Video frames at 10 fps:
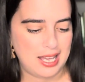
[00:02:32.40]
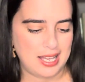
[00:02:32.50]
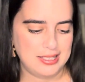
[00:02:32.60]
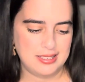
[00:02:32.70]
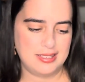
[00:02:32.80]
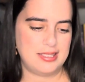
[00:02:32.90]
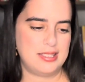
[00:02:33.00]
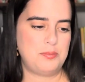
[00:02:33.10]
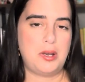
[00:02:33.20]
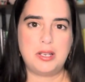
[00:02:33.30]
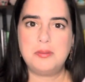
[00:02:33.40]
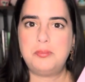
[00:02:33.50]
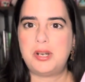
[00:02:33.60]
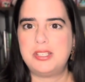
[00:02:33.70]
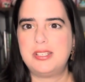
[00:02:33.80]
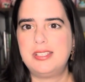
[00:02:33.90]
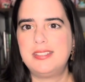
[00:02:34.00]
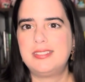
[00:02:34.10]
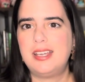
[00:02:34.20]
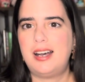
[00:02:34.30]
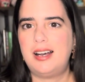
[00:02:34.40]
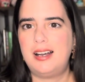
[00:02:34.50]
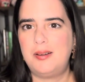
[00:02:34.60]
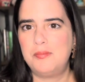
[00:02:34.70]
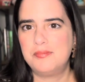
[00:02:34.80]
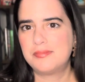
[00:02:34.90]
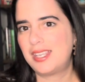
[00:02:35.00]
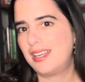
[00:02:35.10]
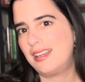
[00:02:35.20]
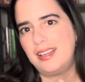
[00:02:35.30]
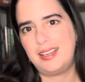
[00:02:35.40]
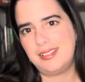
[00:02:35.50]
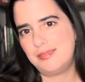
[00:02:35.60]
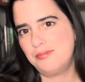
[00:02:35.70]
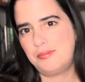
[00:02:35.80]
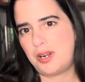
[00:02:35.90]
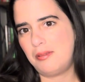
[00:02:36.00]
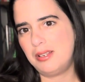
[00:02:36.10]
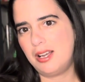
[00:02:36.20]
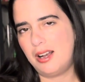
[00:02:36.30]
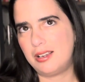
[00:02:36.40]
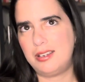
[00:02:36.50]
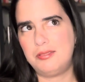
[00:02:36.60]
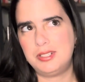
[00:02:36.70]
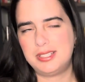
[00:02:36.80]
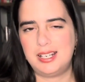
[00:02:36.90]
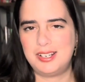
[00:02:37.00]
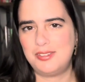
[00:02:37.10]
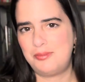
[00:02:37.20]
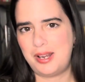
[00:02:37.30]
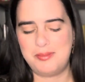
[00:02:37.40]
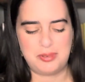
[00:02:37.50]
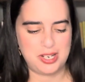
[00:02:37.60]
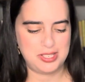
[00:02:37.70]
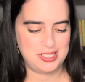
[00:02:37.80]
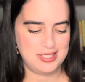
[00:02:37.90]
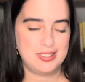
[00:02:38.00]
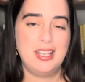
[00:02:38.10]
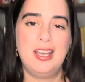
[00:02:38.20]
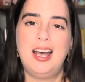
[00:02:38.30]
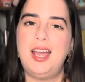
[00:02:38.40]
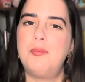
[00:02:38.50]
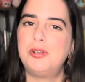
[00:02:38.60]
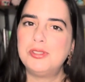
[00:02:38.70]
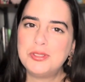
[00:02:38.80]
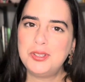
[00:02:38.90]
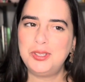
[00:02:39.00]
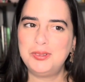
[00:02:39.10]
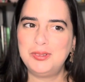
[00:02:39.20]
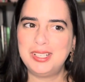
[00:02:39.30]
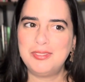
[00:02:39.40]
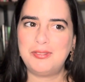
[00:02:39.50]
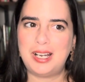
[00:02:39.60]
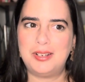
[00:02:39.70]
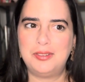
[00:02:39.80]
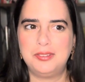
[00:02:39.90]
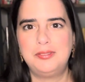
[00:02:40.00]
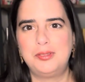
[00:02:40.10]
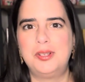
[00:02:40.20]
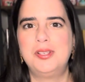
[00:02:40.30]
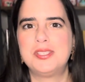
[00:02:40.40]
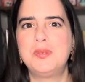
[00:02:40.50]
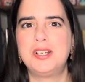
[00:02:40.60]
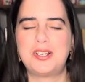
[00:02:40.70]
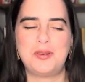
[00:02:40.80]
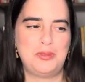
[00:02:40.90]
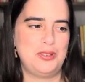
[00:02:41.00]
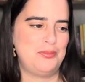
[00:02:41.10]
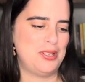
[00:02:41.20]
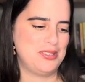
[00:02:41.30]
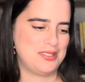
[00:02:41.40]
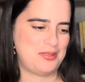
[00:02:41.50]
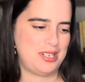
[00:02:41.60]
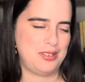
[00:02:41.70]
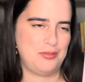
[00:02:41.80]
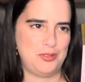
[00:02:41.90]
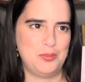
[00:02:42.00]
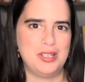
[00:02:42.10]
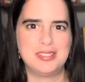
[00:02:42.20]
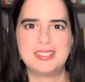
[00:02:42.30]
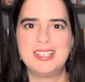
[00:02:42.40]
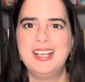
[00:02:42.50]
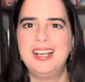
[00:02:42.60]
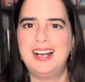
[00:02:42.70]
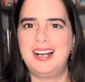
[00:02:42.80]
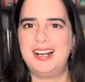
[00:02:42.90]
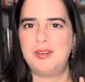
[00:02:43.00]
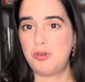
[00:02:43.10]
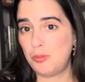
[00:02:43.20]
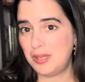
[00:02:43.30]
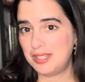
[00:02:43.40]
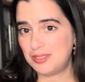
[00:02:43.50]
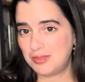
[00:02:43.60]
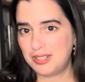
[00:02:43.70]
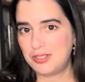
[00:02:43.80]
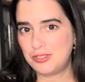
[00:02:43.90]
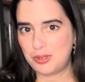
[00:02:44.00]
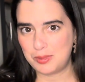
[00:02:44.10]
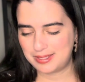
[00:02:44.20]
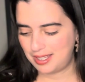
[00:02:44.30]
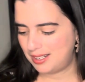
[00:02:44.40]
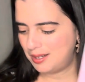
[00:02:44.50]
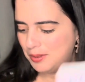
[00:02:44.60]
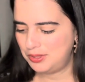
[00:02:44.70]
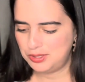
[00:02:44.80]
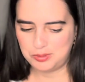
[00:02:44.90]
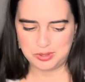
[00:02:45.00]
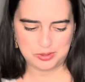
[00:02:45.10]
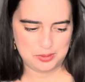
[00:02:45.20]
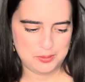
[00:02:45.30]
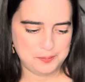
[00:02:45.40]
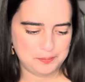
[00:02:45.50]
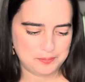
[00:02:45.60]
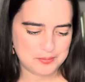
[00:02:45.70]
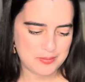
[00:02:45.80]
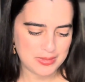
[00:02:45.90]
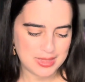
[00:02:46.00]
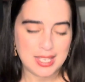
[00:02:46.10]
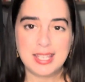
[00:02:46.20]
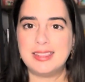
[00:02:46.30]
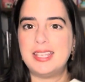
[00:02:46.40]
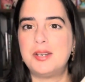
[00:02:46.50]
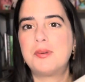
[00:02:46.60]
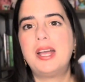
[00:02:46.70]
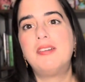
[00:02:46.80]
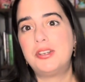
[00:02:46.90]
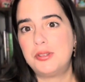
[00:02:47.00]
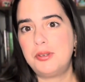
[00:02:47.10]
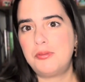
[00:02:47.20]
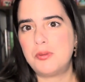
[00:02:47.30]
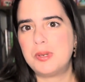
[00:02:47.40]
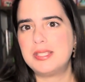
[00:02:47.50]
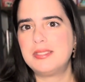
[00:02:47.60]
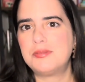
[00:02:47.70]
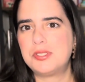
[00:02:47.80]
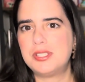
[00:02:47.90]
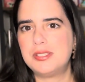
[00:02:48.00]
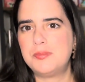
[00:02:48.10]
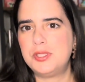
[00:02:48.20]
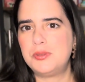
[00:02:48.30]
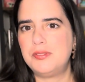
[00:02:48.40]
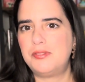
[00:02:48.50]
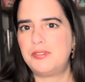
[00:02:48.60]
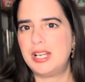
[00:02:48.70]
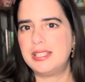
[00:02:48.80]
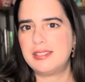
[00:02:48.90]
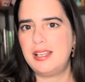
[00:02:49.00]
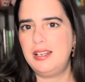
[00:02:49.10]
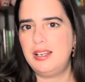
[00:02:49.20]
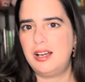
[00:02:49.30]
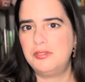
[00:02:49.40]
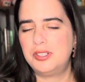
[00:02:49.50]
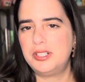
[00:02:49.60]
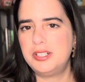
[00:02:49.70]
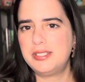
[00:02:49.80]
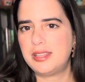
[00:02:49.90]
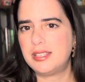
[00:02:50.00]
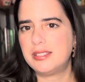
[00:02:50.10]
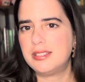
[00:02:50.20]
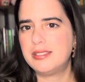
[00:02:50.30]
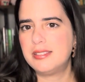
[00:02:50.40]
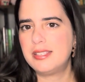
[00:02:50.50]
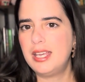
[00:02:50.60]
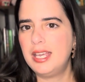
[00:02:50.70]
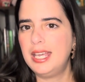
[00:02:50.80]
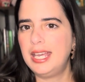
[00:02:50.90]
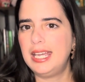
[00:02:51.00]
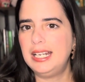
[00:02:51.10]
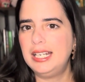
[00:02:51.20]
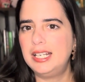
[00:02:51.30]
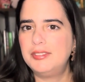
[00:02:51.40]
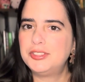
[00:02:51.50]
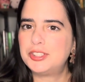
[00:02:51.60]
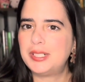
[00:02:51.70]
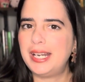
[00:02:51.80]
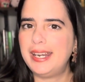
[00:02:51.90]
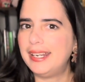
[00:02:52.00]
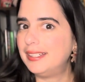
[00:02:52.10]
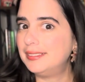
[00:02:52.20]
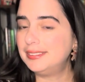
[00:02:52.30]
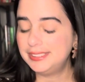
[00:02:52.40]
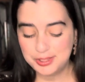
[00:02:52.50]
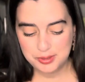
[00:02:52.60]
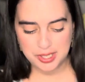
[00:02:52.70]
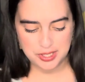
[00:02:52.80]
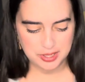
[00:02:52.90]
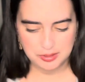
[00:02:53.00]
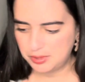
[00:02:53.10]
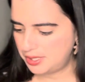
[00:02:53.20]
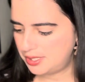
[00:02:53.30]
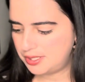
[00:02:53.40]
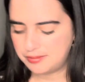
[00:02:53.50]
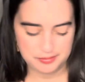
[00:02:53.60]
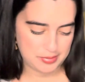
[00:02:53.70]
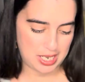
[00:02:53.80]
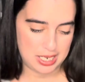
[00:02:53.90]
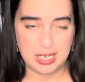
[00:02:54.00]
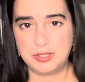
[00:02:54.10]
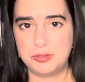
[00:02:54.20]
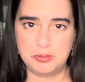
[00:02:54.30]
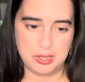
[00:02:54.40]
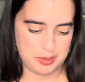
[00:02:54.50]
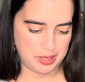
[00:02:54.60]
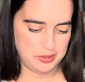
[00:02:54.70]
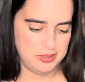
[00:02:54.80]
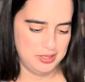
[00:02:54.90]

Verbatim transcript: This is Puck and Prejudice, um, uh, probably a hockey retelling of Pride and Prejudice. I am also a newly found, well, it's been a couple of months already, a few months, uh, romance reader, so I'm excited about this one too. Then we have another romance, which is between friends and lovers. I think this is a love triangle situation, which I like to read about.